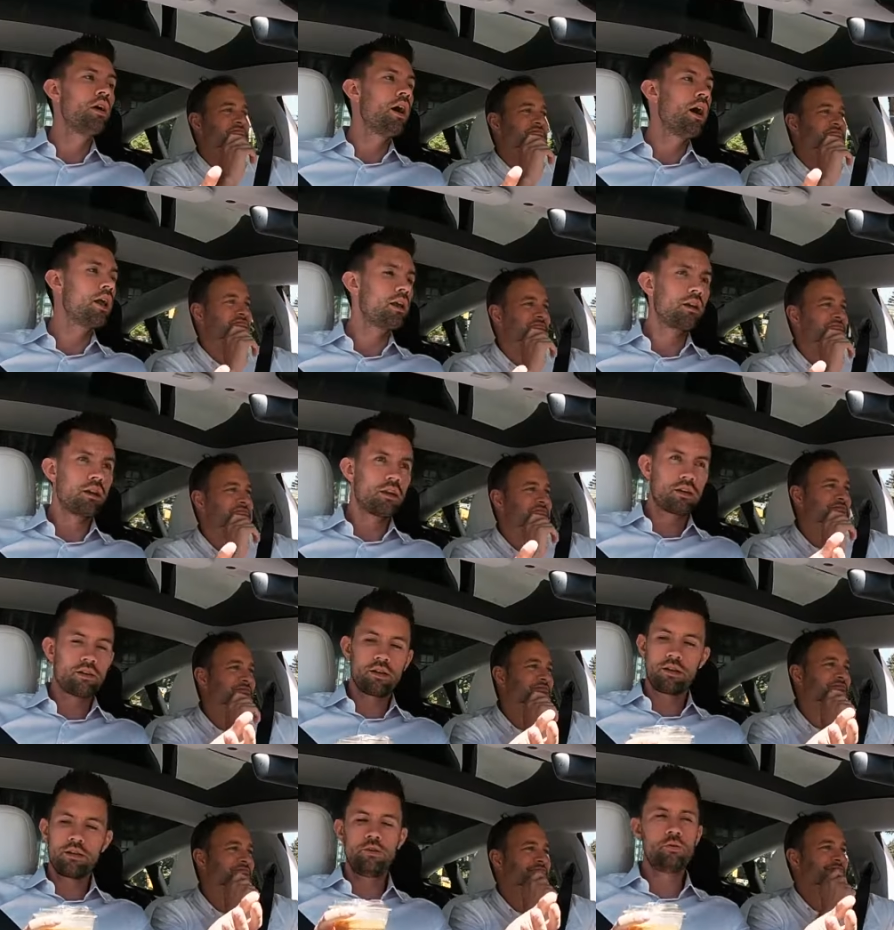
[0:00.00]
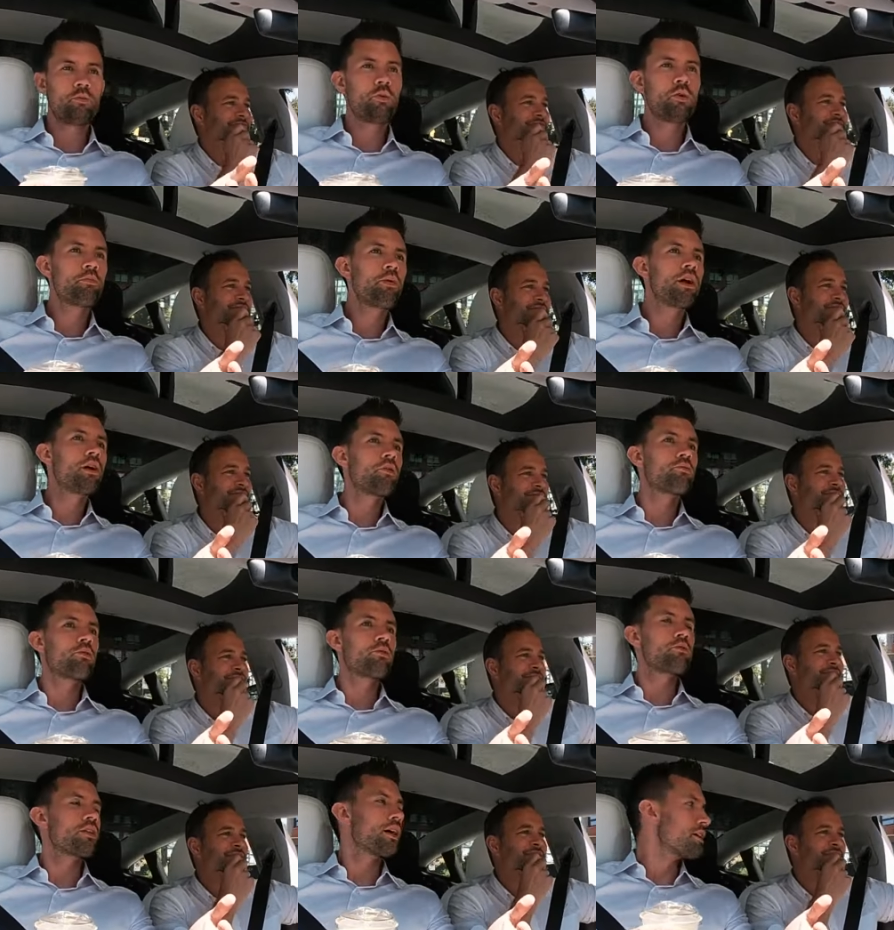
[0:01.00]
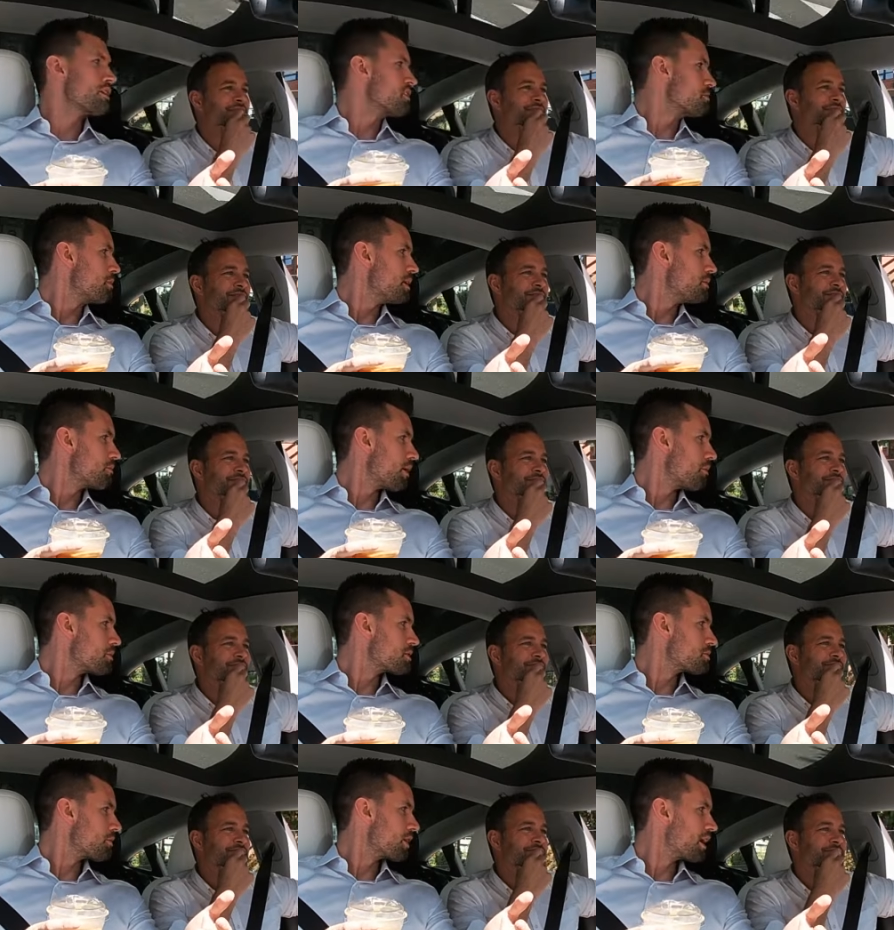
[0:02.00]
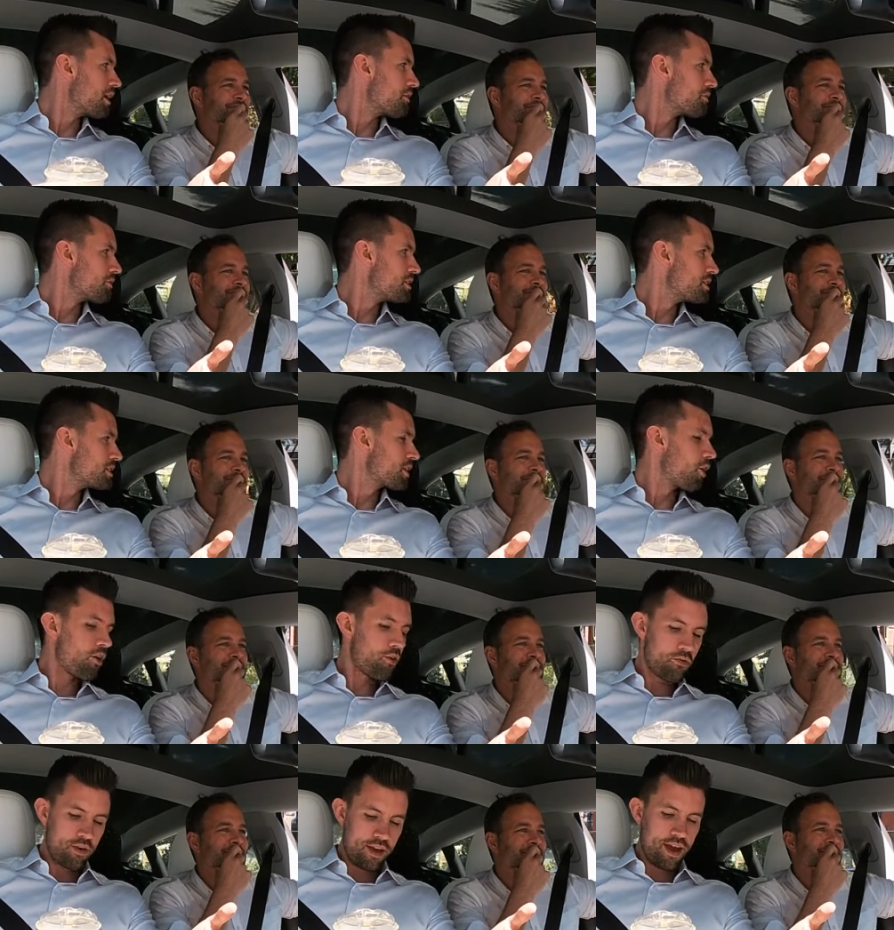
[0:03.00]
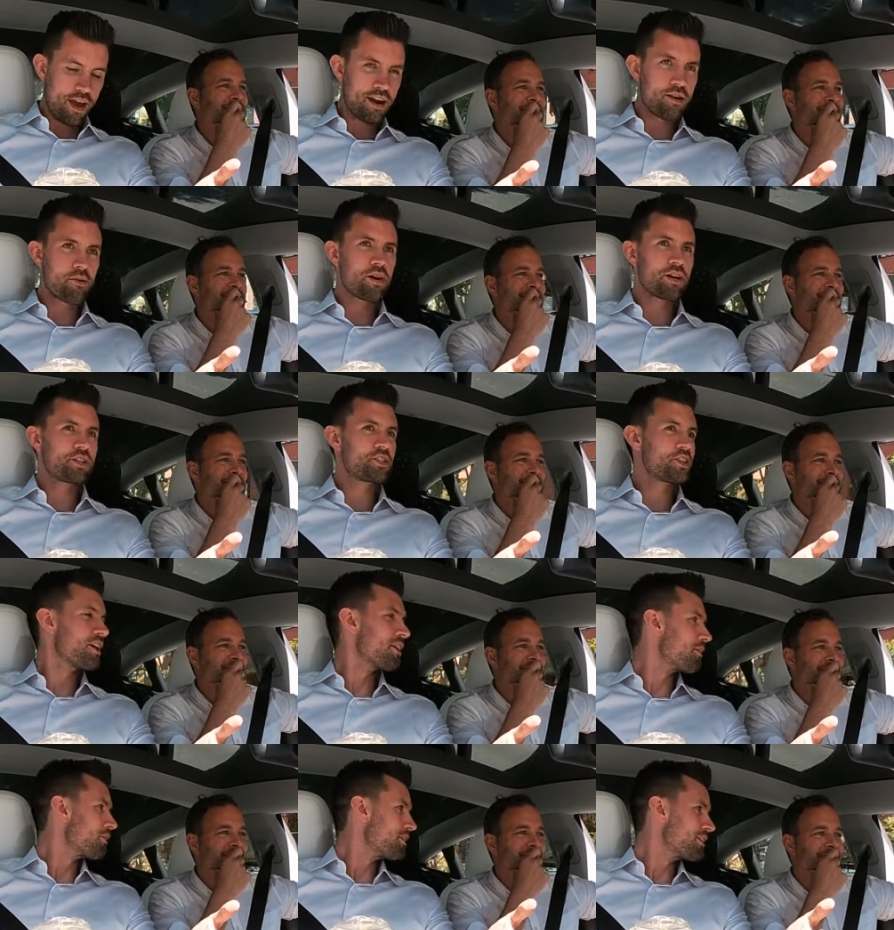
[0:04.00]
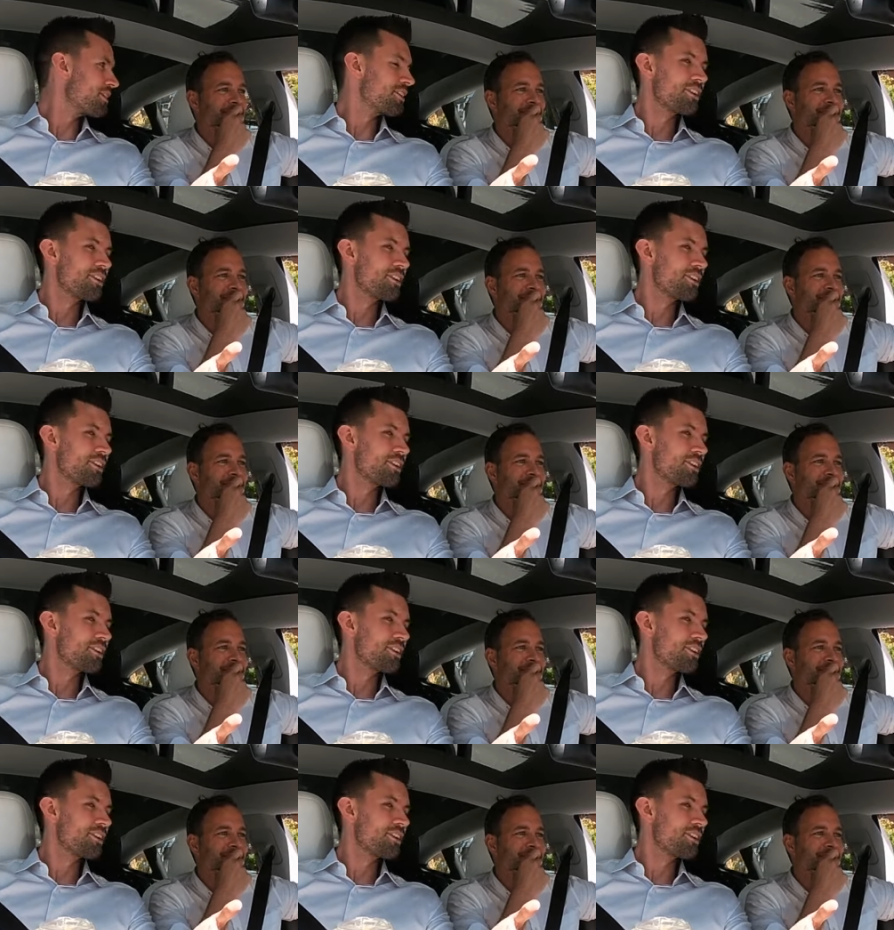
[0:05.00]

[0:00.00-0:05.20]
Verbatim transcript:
Speaker 1: and you would pick a route that has speed bumps when a coffee and a white shirt wouldn't